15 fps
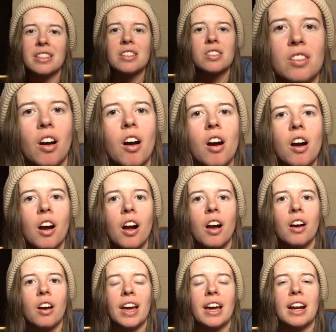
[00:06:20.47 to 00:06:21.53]
a song
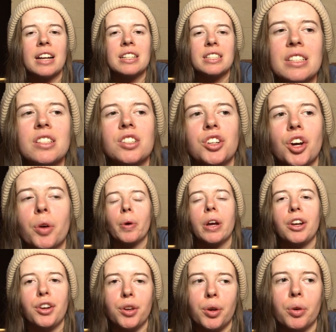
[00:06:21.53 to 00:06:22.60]
that I didn't know I
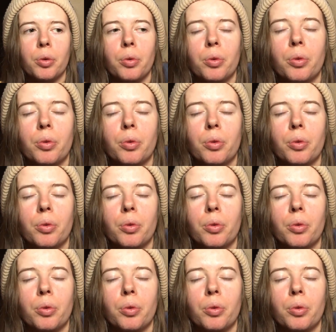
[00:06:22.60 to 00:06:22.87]
knew.